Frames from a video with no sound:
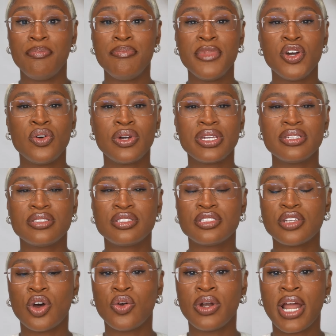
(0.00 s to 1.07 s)
Milk is
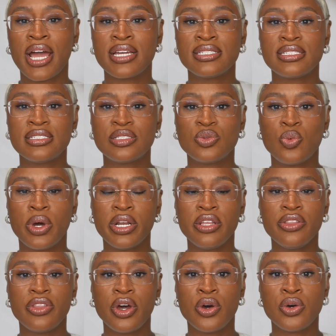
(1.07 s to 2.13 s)
so nice. It's one
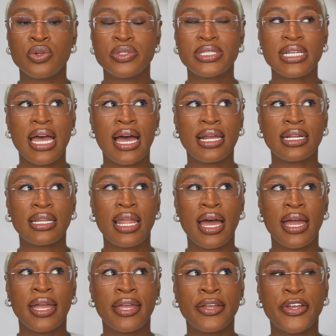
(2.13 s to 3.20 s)
of those kind of
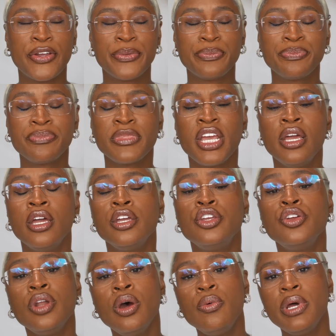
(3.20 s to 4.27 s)
like
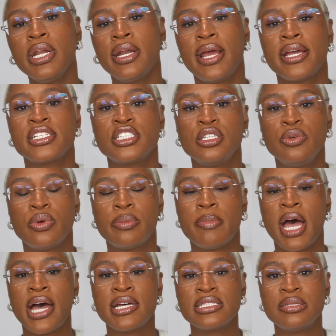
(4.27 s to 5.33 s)
You know what it actually
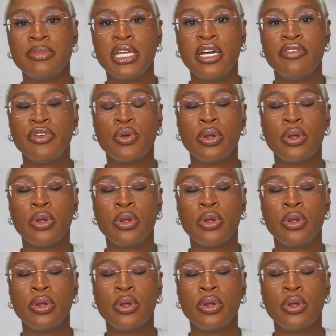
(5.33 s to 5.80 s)
reminds me of?